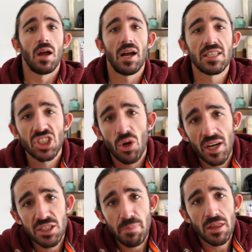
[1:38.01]
And so
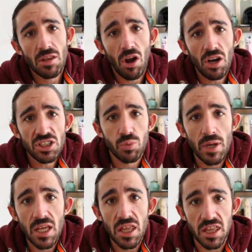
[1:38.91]
I spent the last
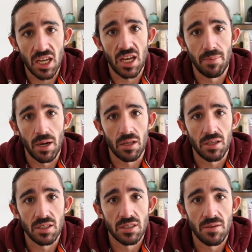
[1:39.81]
week thinking about
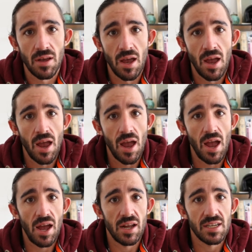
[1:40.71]
this,
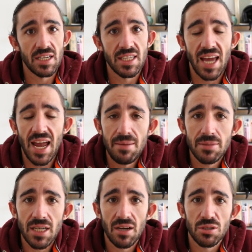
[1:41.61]
and it
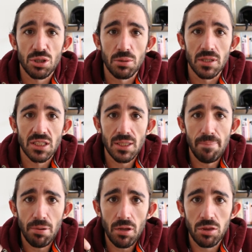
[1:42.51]
came down to a
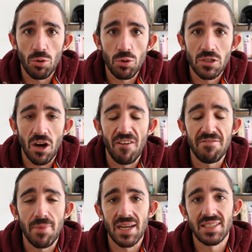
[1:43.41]
simple thought of
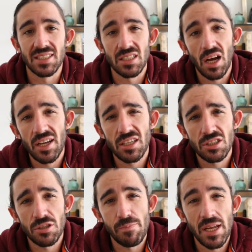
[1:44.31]
my desire
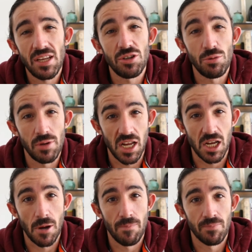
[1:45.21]
to be
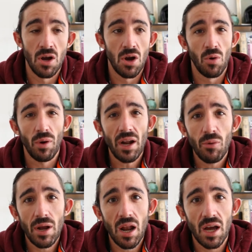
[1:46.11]
unique. What I
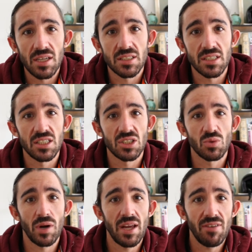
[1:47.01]
realized is
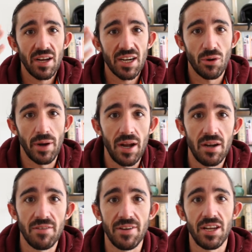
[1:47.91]
whenever I
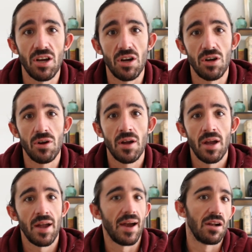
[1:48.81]
created a video
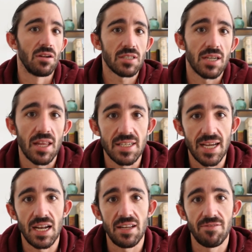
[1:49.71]
and I looked at other
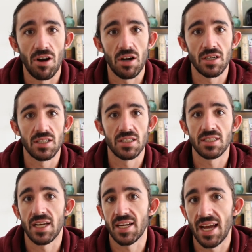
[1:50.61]
daily vloggers,
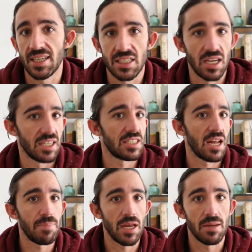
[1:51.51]
say Casey
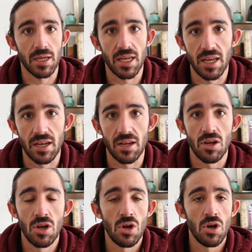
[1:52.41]
Neistat, Peter McKinnon,